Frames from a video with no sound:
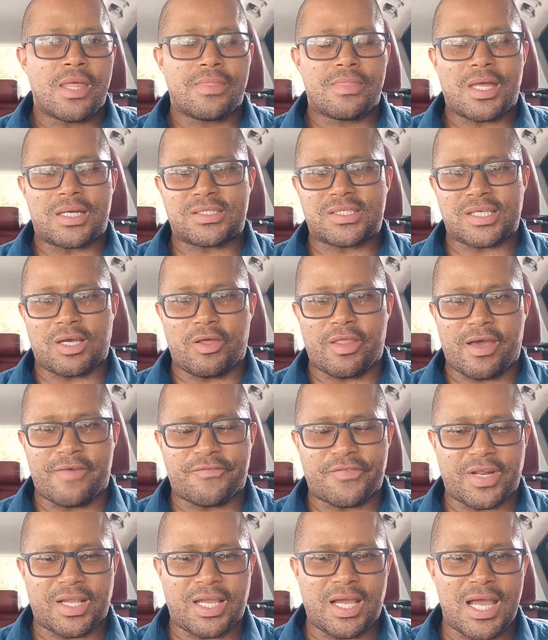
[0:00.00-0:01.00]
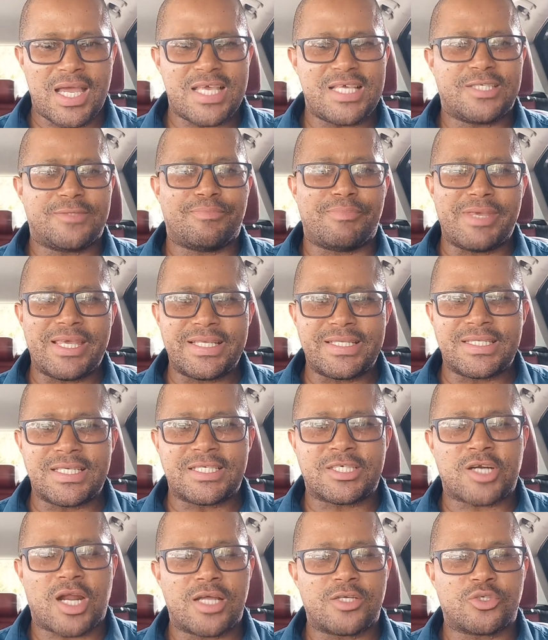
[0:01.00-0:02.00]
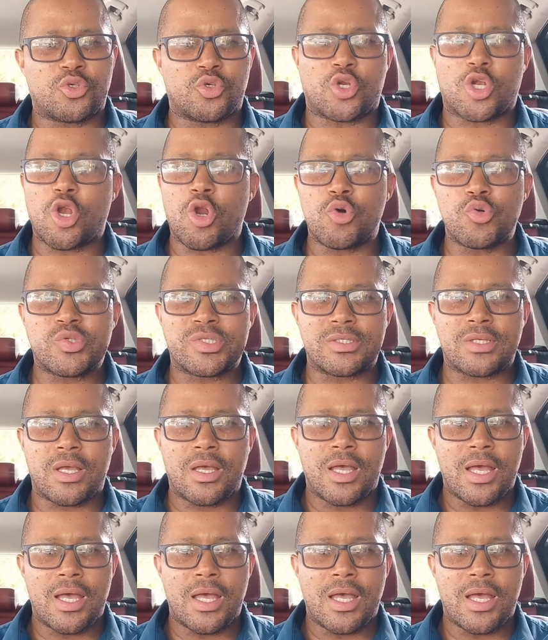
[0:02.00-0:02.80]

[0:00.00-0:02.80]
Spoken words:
that South Africa is busy trying to close